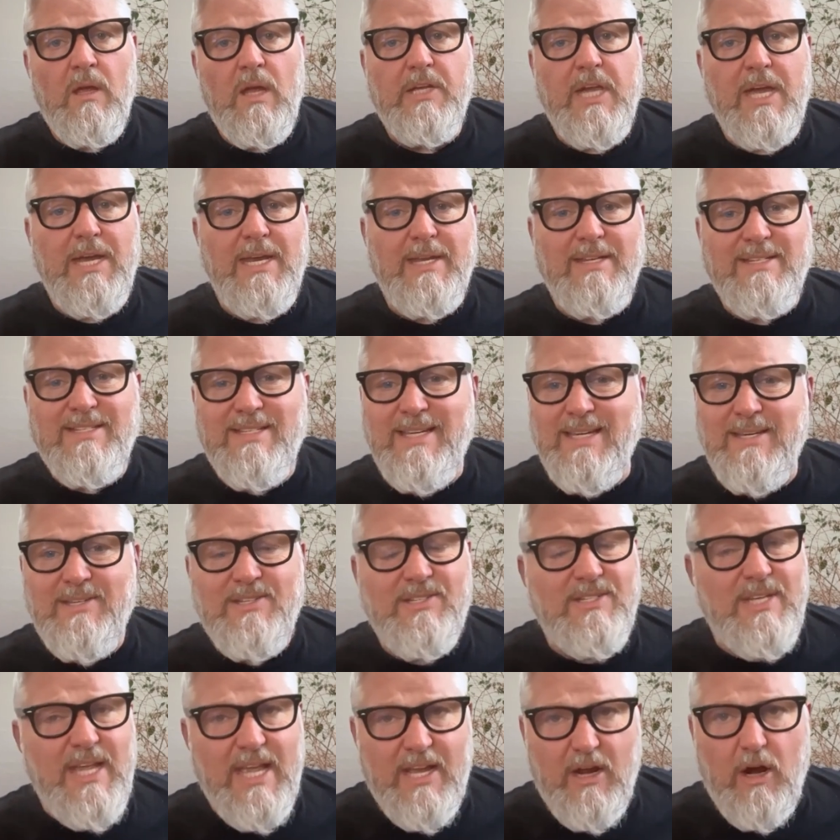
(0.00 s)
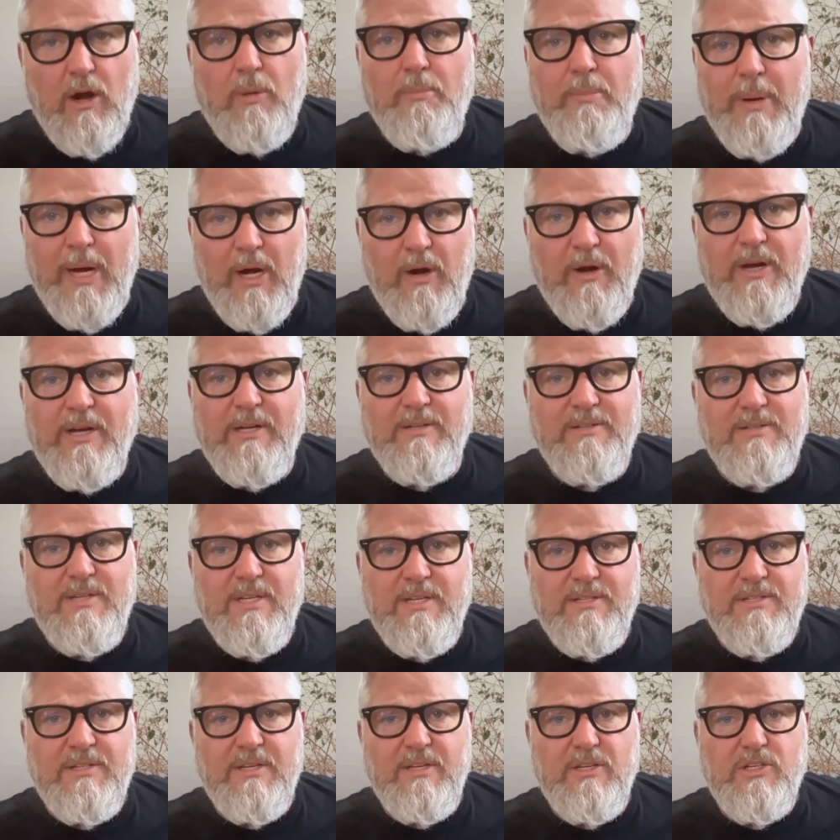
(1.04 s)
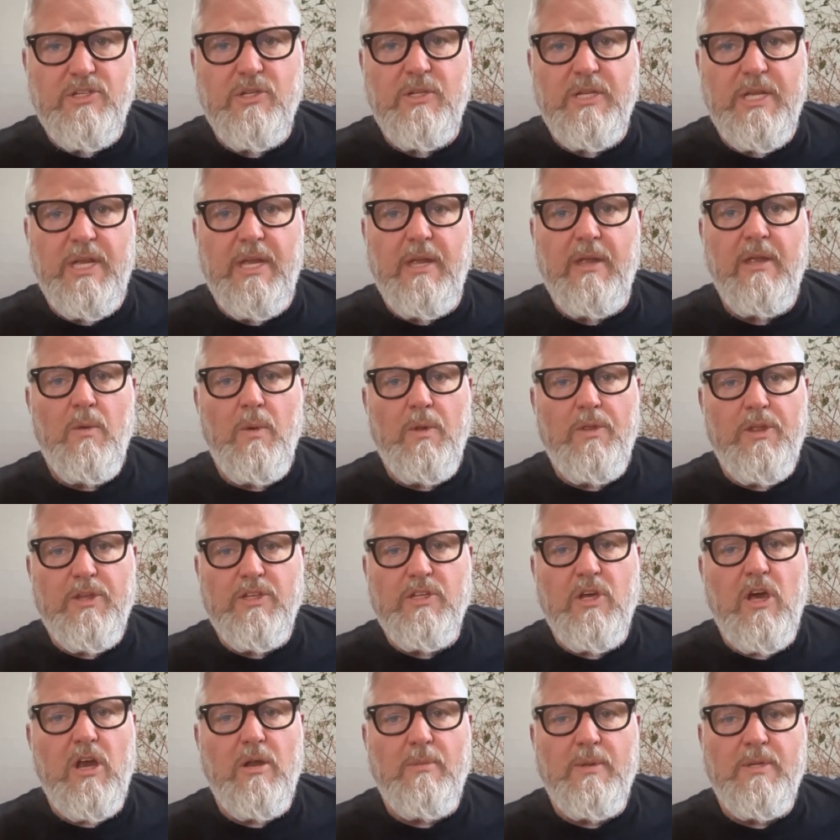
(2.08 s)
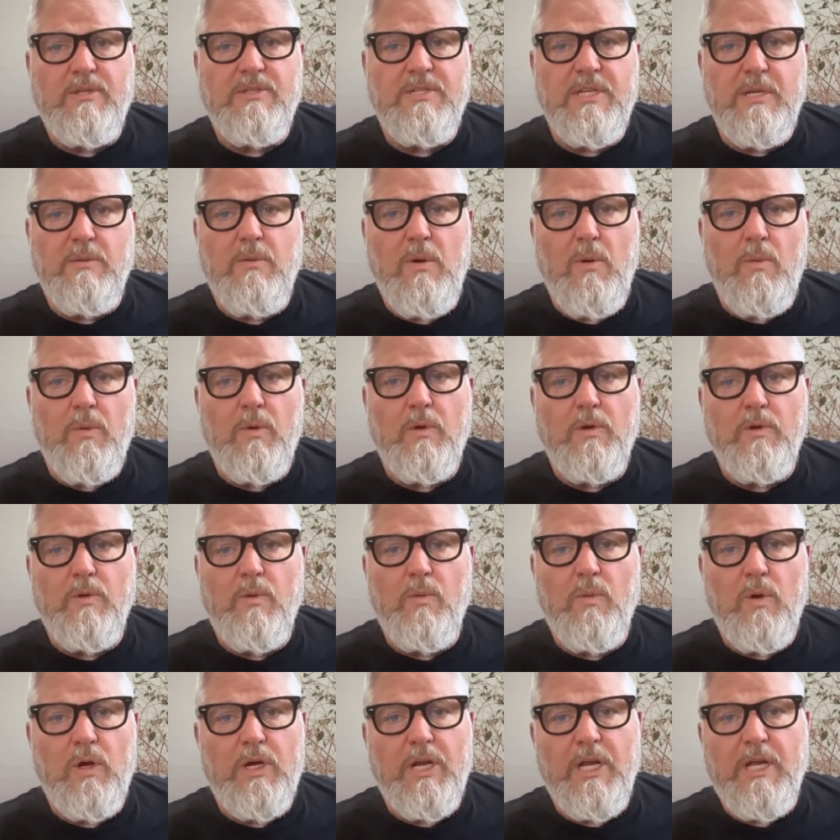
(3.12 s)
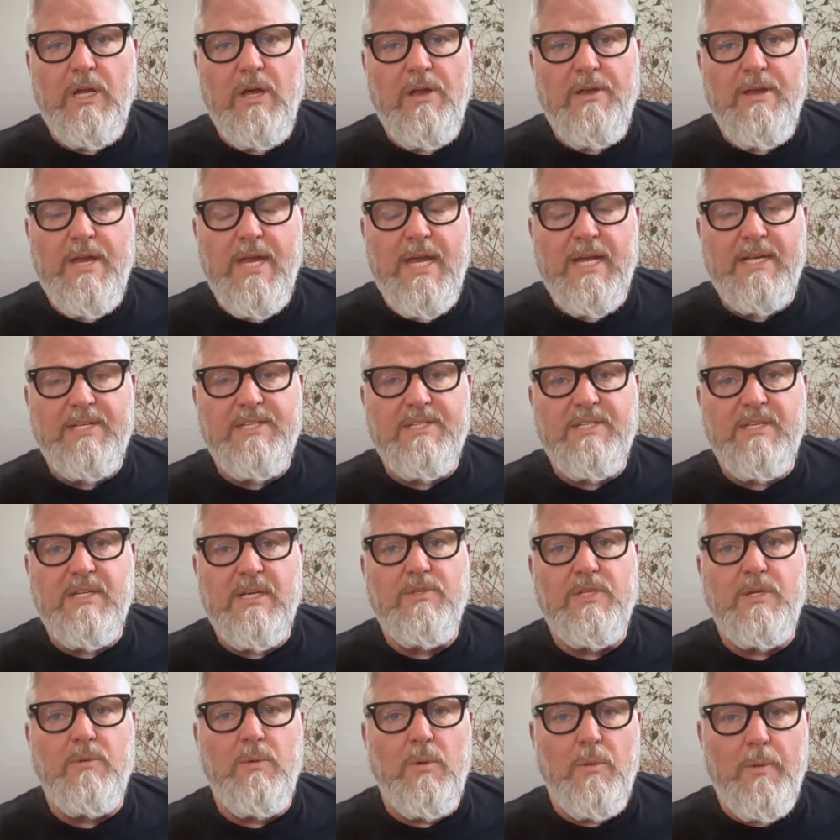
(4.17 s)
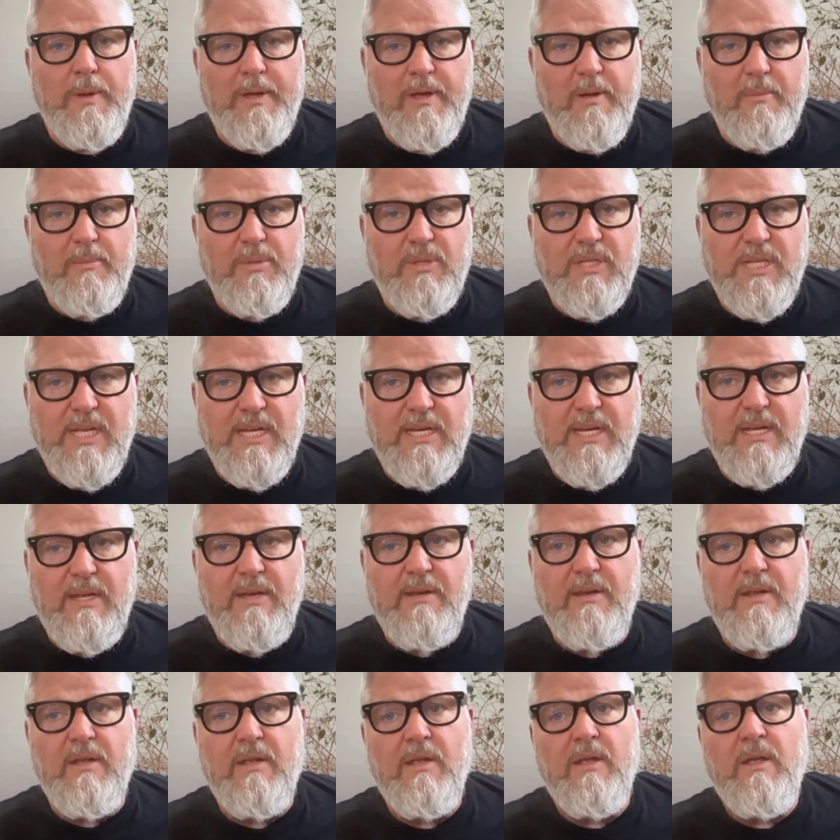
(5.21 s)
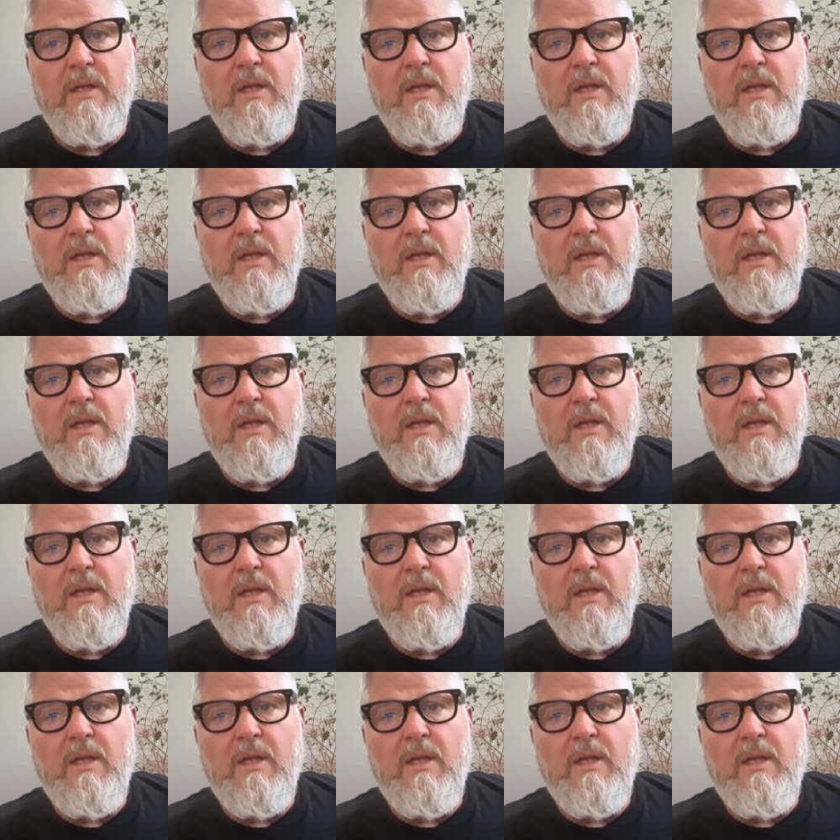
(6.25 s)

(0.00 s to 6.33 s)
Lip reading: kind of just take our bearings essentially with Atonimus, see what we're working on next, see what we completed,